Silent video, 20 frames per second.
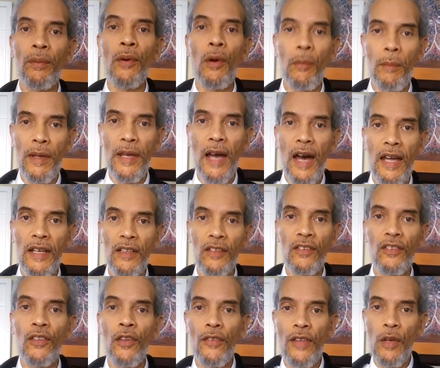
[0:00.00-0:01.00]
probiotics.
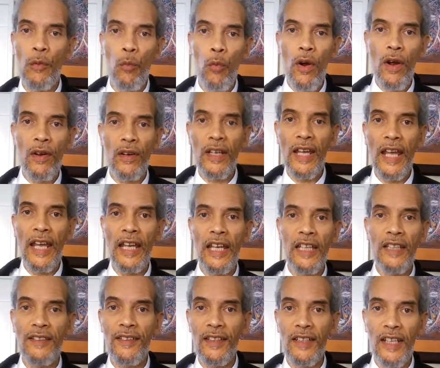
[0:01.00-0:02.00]
So they work
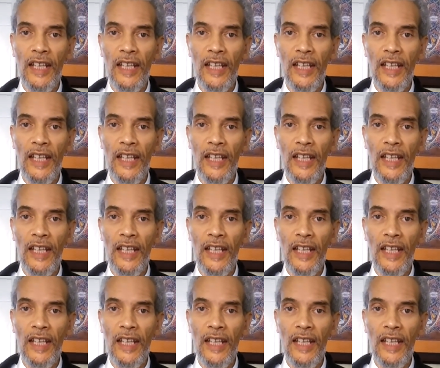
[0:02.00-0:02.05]
hand in